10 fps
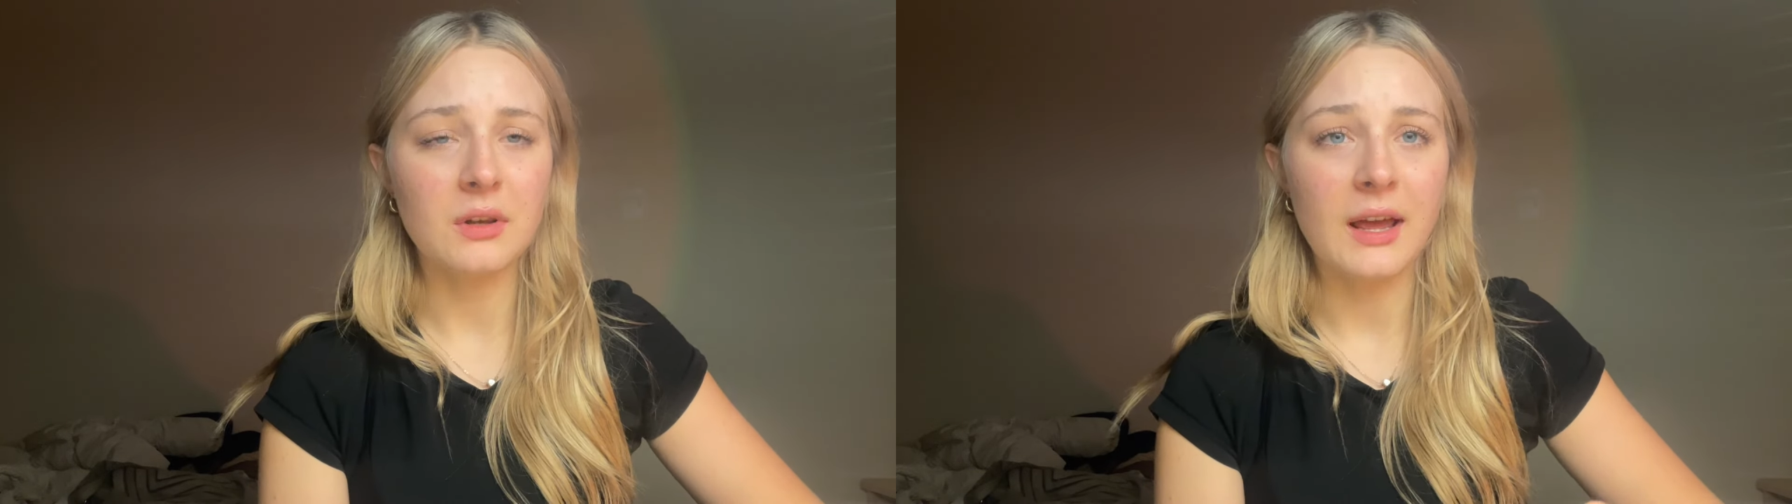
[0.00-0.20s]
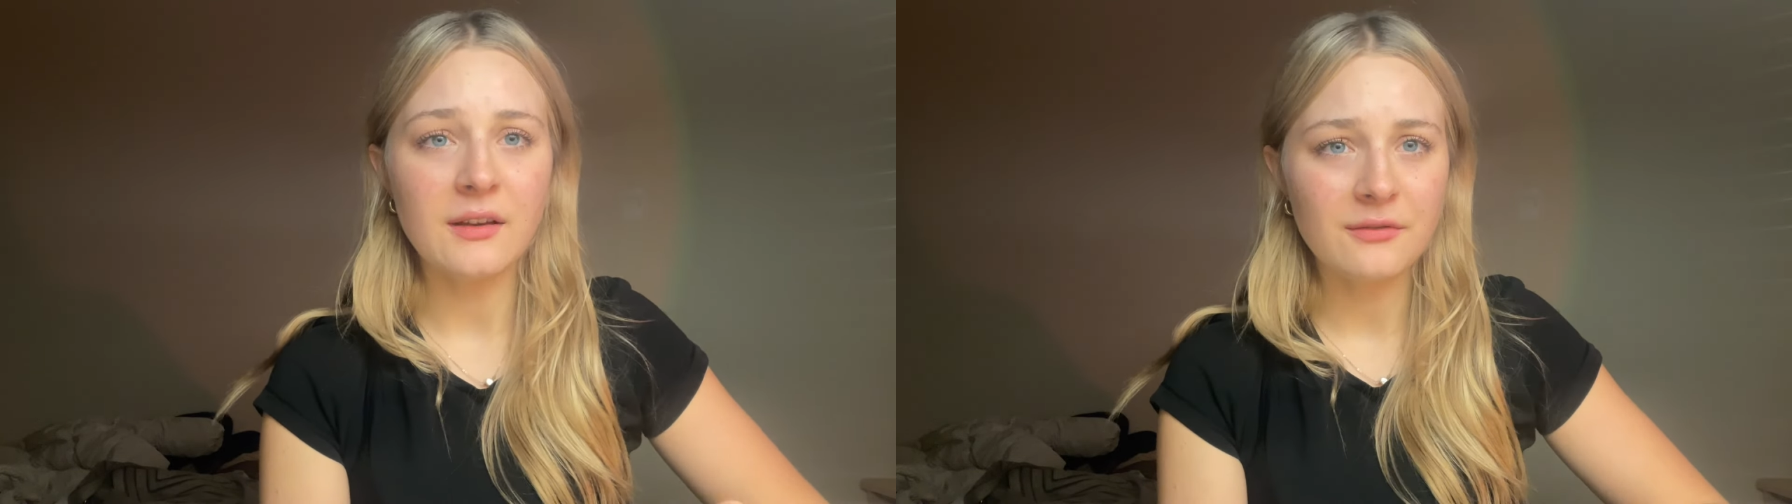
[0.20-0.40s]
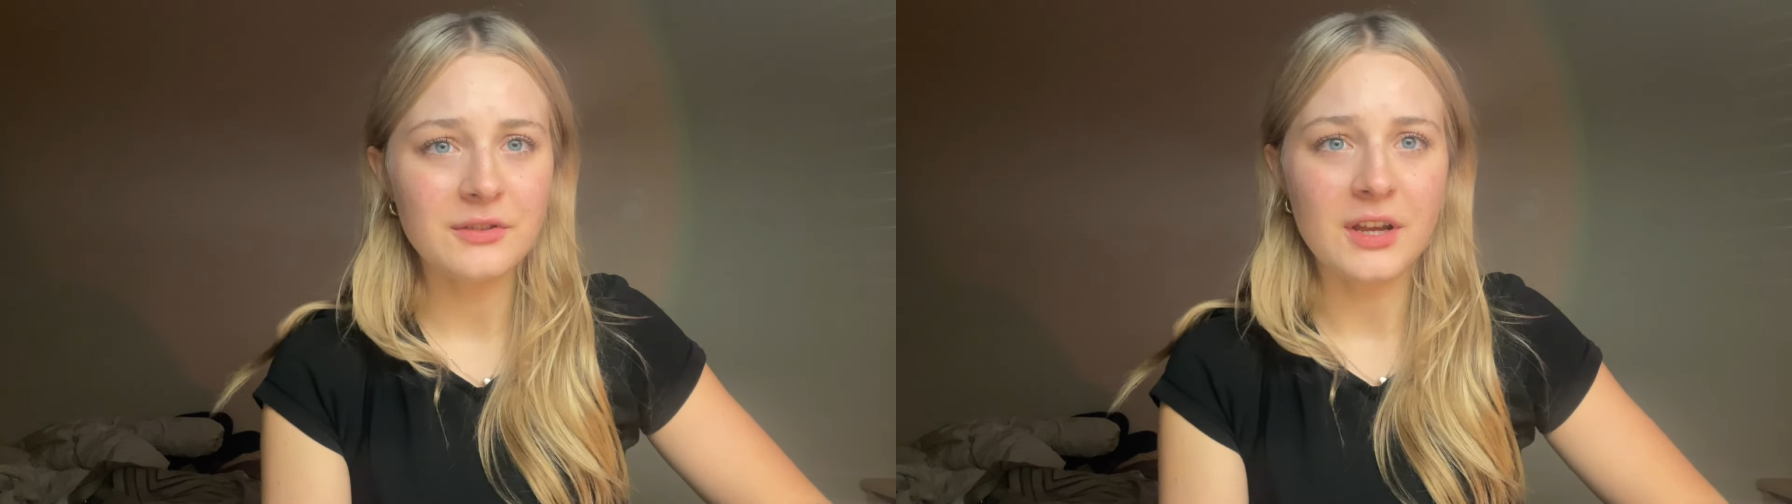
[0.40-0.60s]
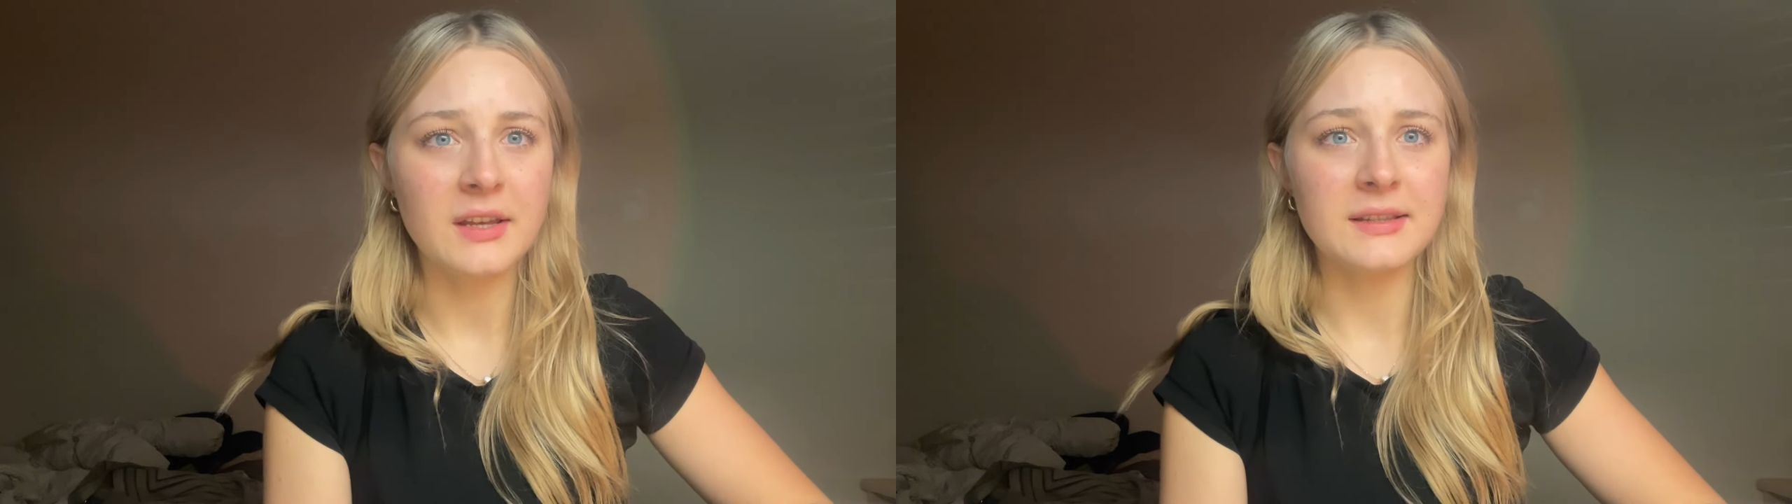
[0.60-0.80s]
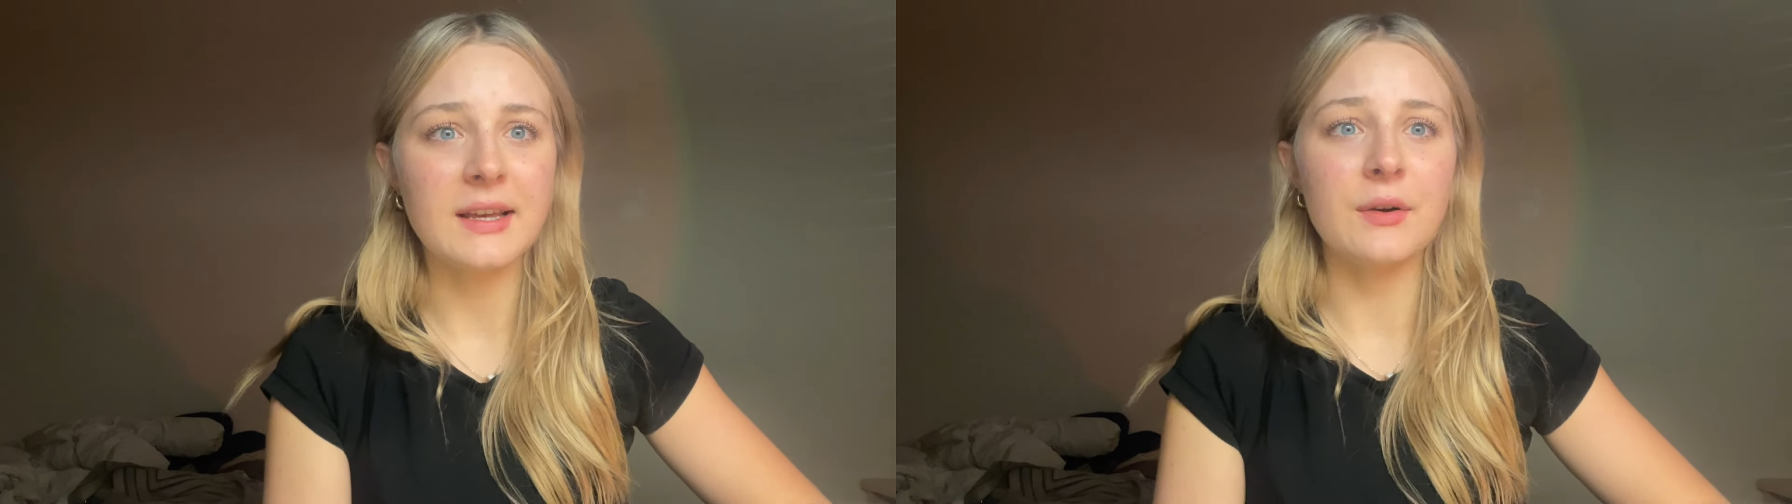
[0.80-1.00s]
life
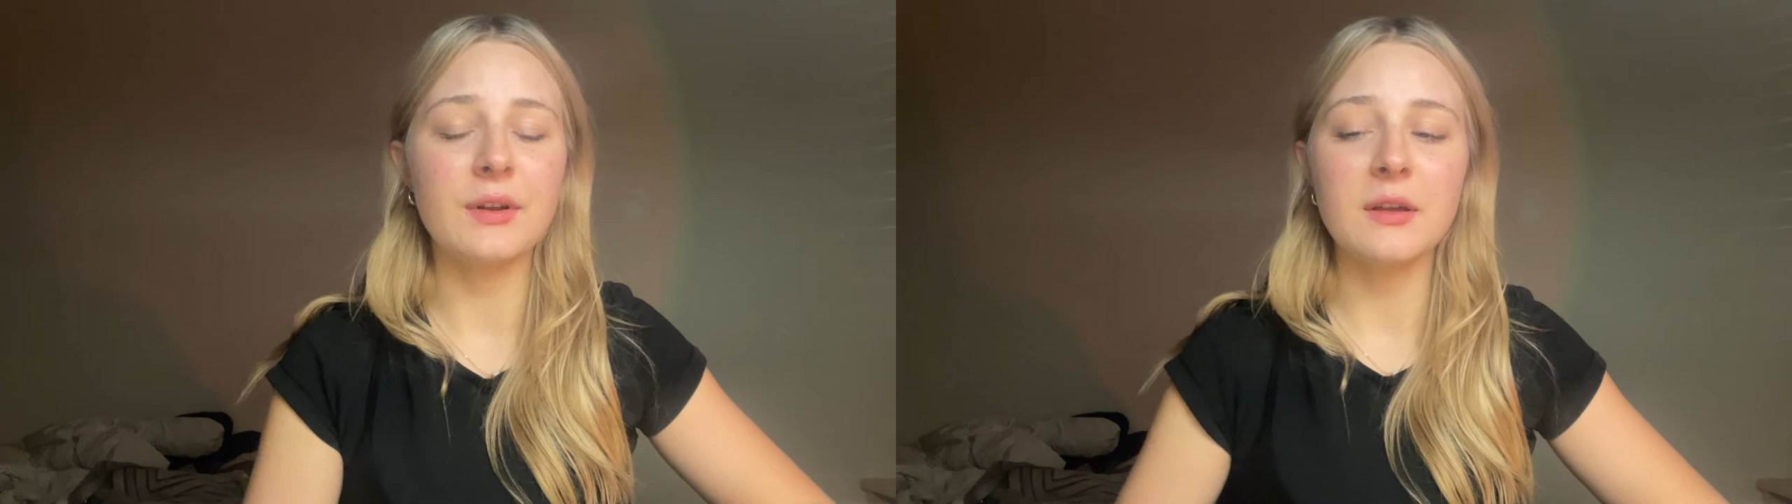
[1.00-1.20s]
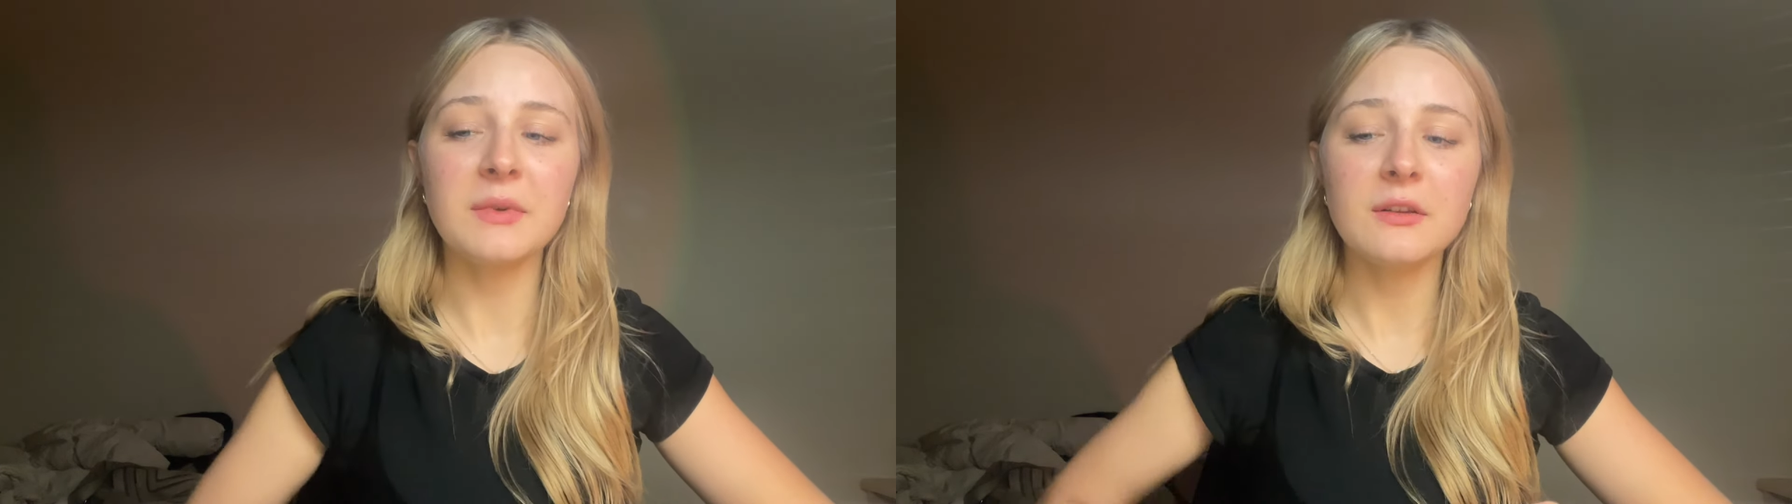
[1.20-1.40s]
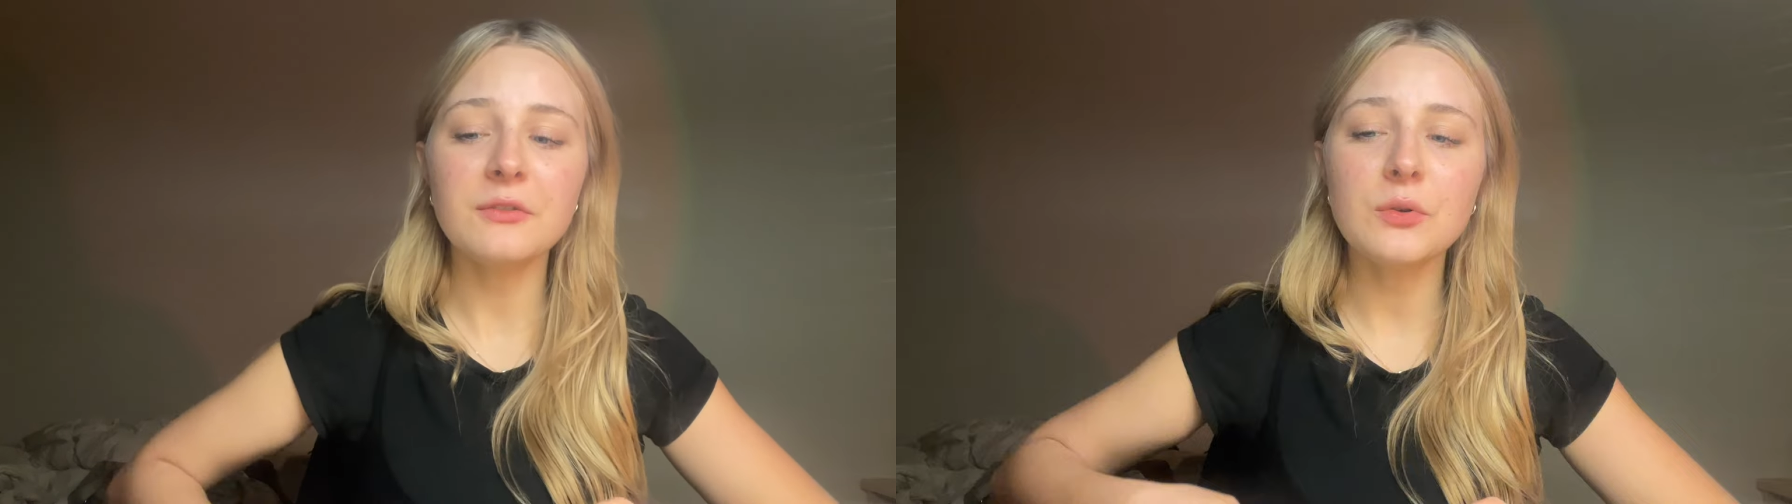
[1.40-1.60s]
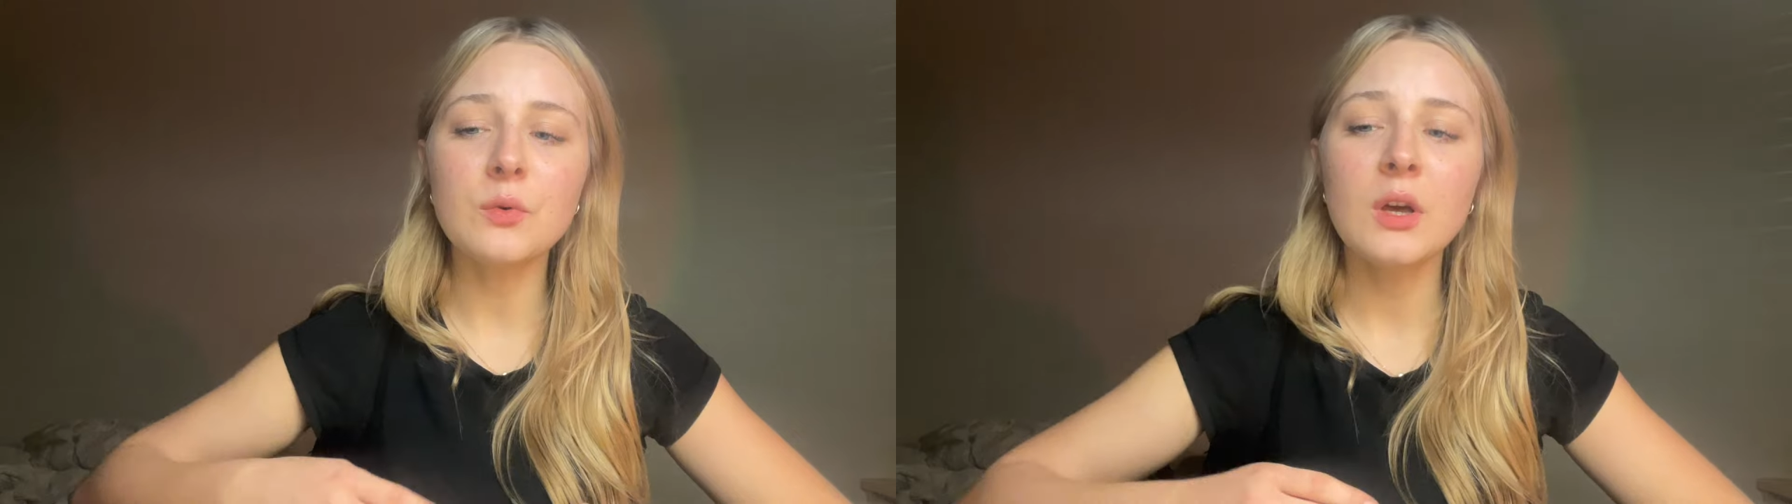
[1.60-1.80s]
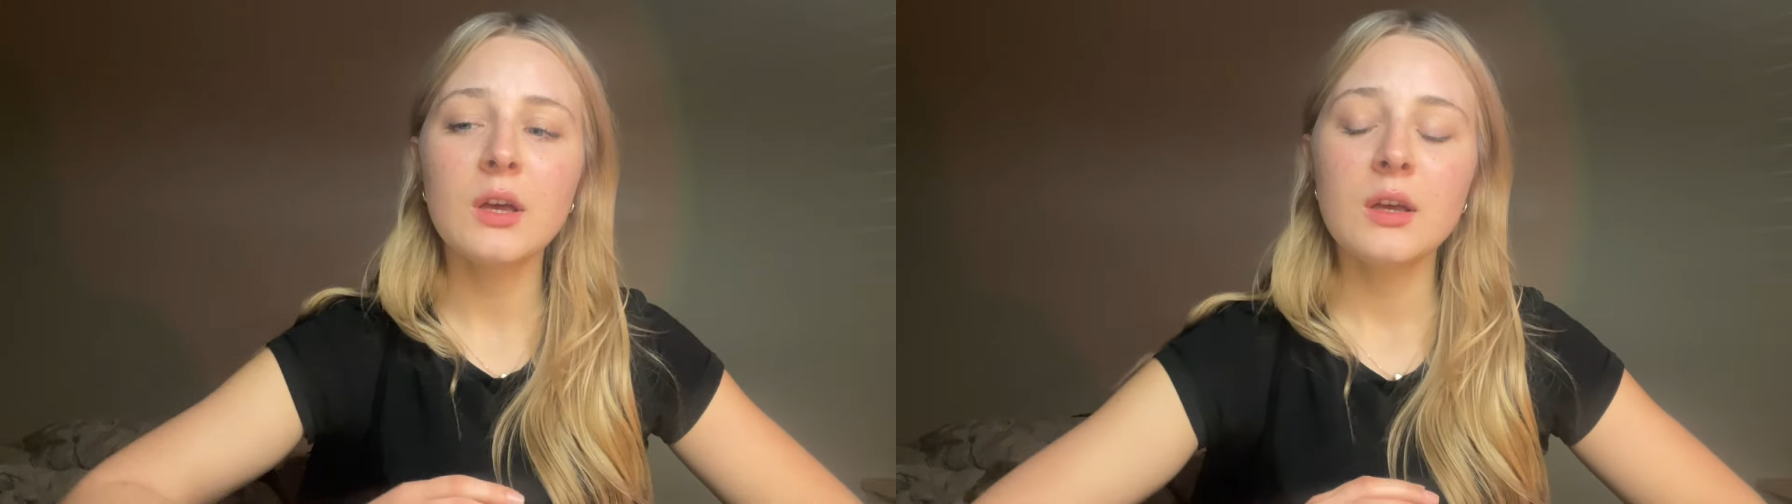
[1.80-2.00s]
turns out. I mean, if you